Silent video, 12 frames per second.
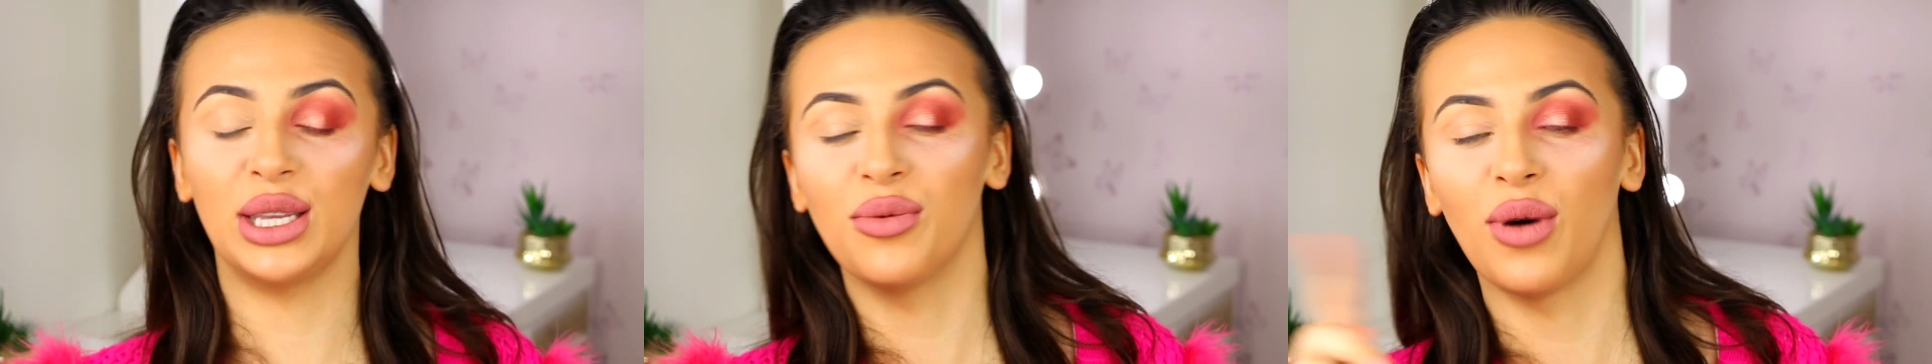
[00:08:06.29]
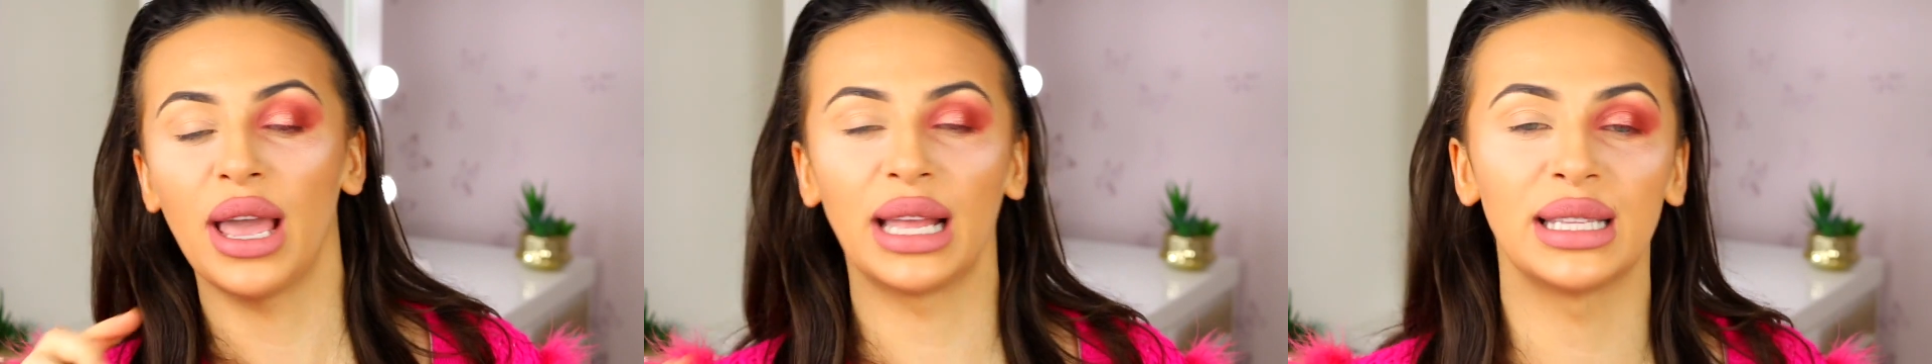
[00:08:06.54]
you
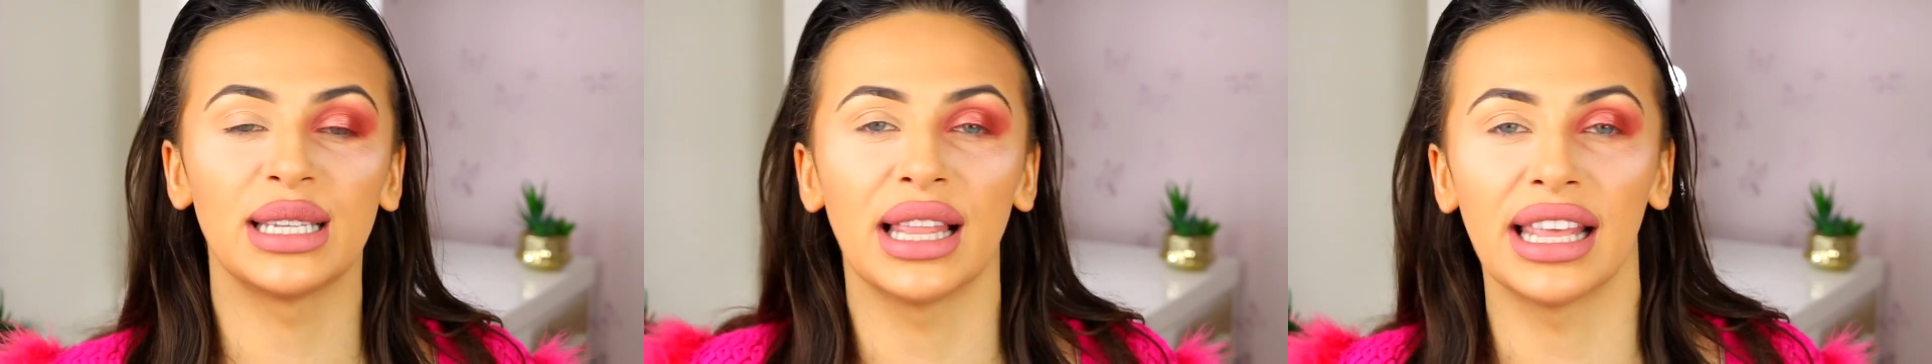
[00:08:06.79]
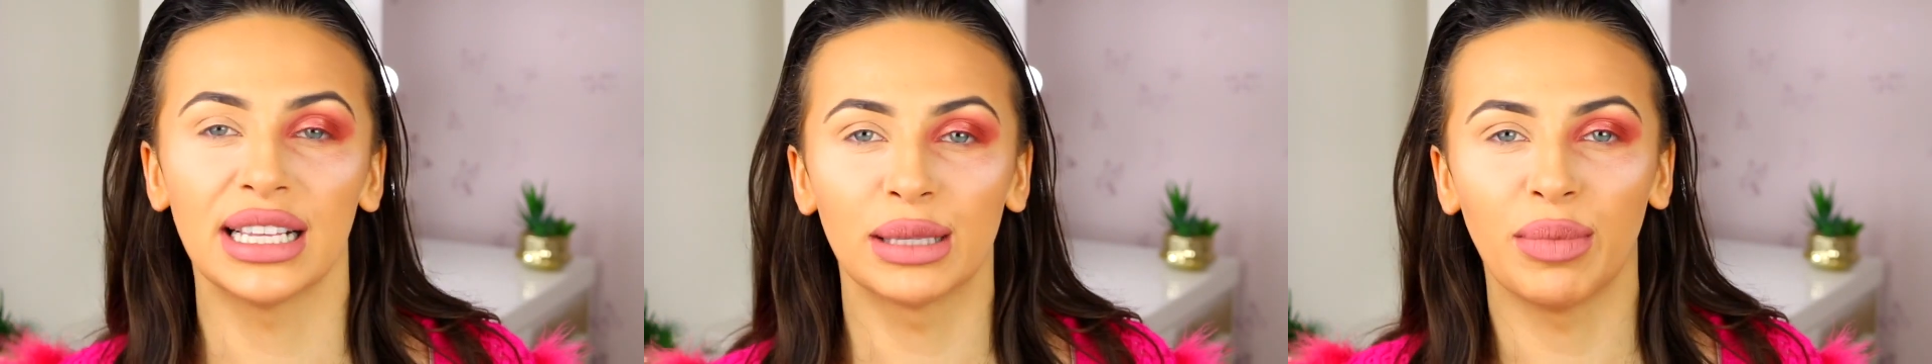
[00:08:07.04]
wait until
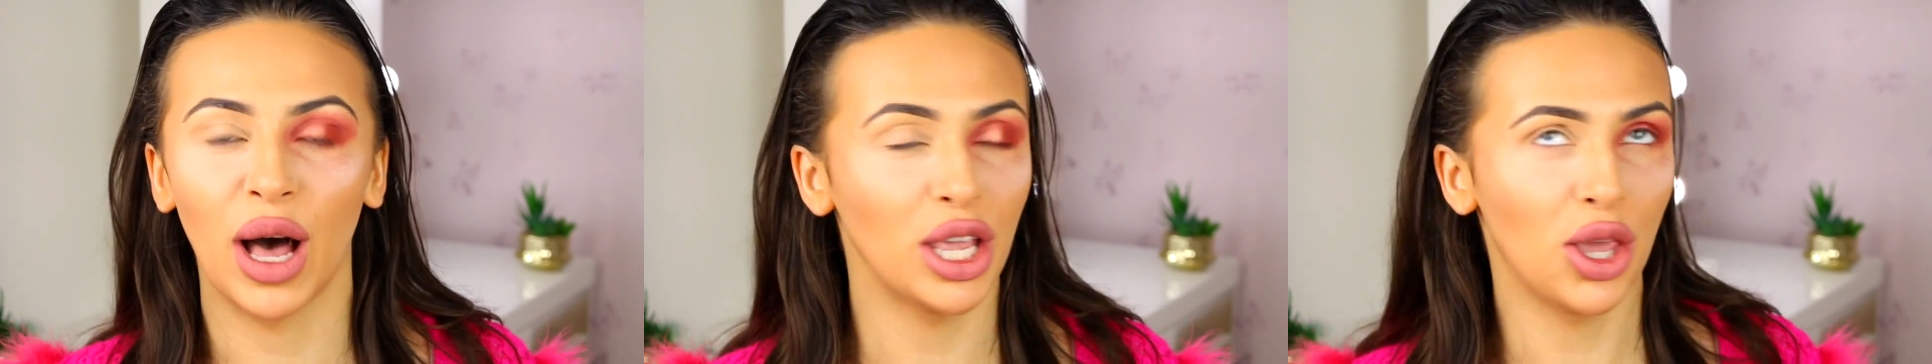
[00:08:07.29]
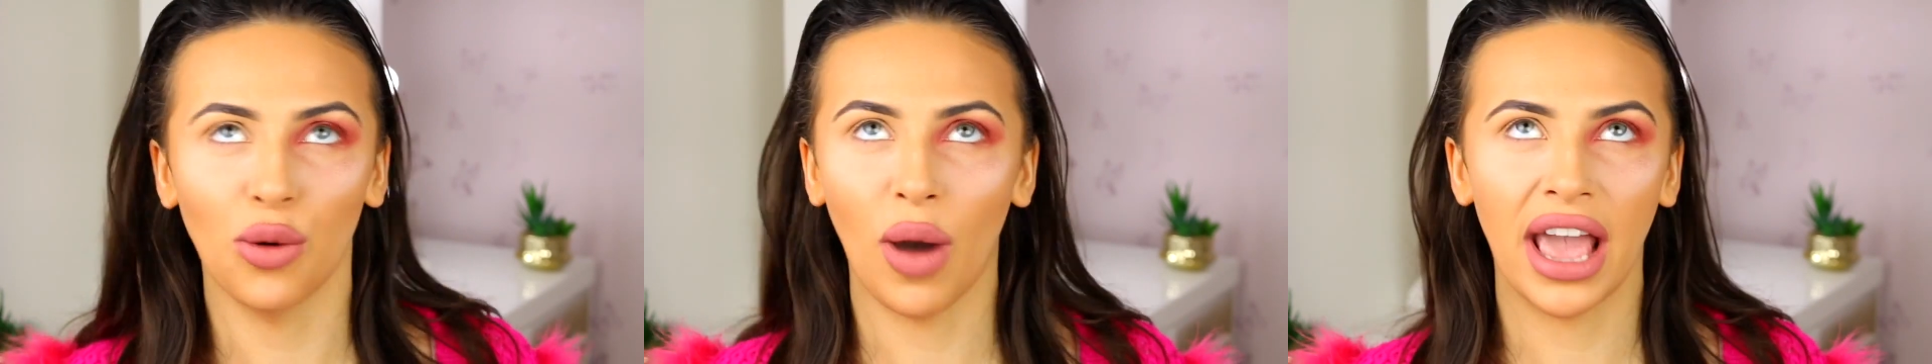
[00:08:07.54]
this
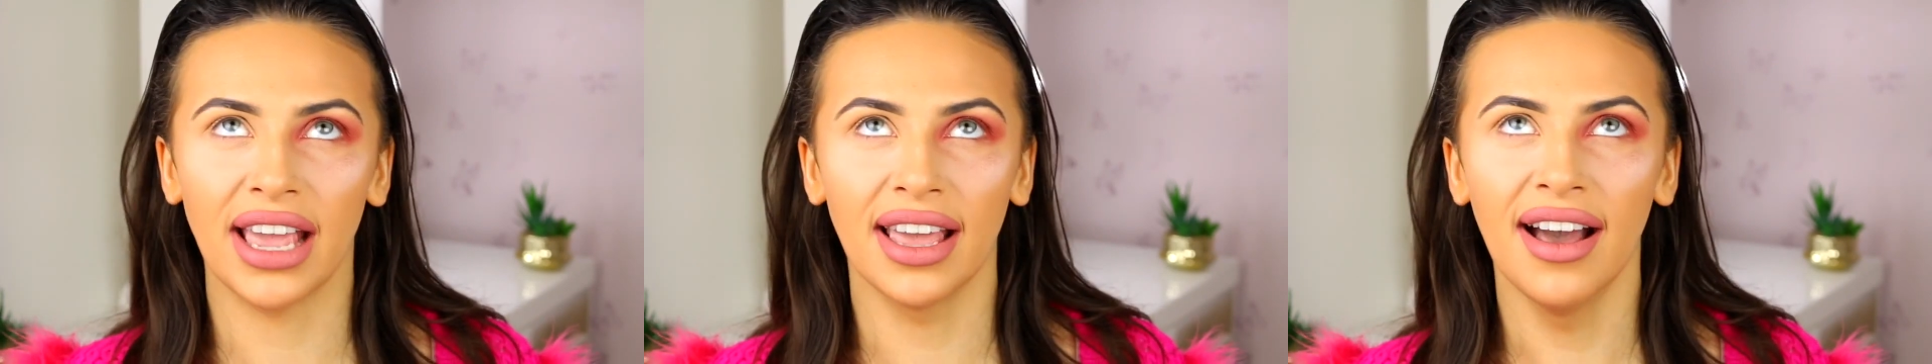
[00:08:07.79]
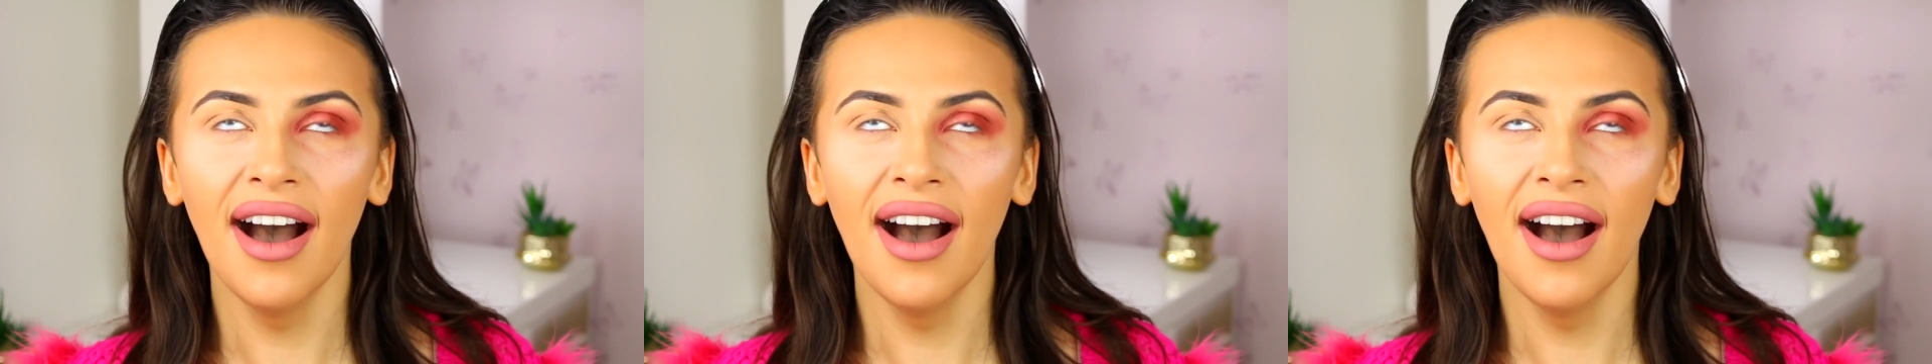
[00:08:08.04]
part. You wait.